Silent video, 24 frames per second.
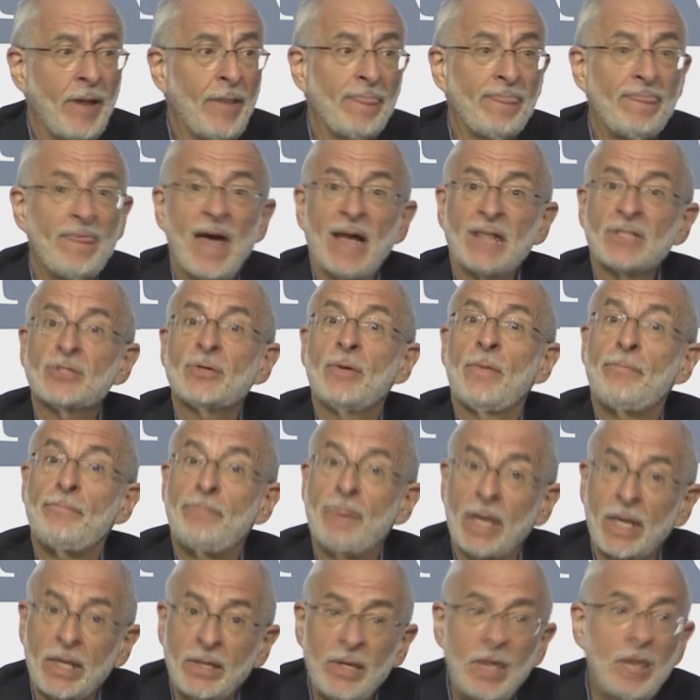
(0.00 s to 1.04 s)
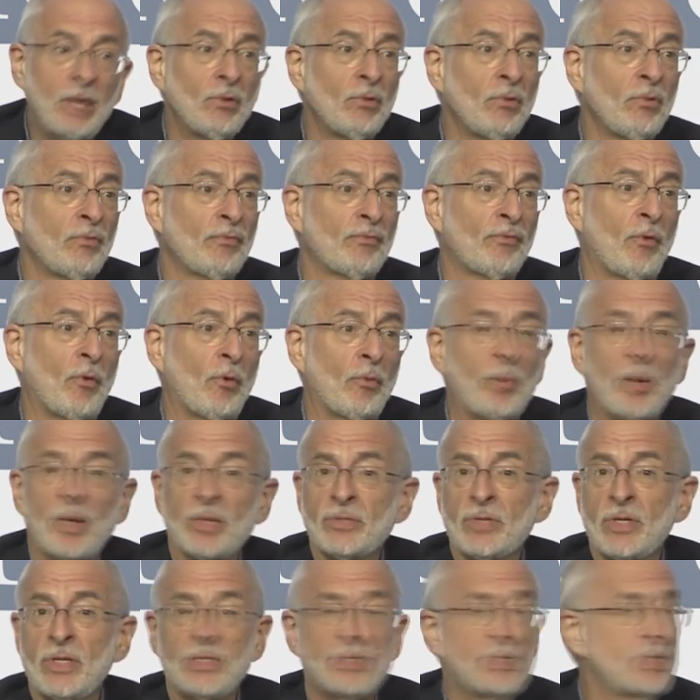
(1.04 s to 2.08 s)
That's a big deal for
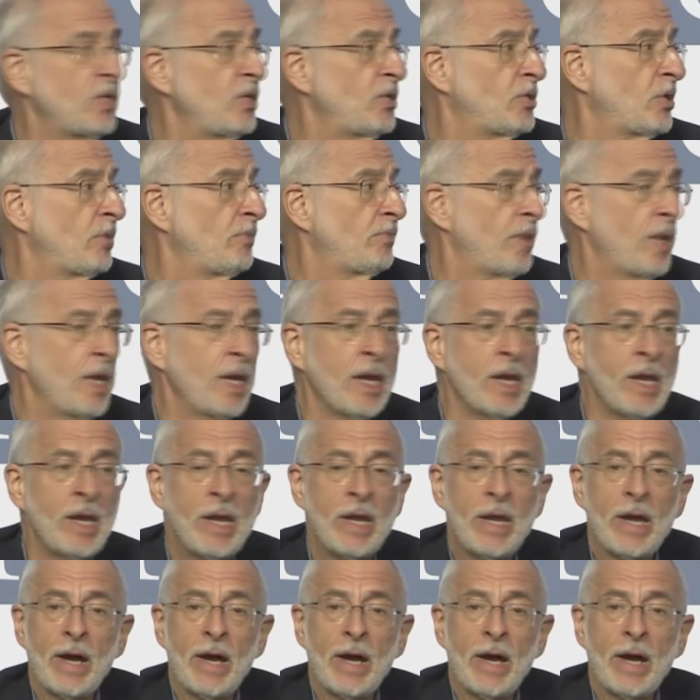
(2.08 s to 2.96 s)
President Xi Jinping.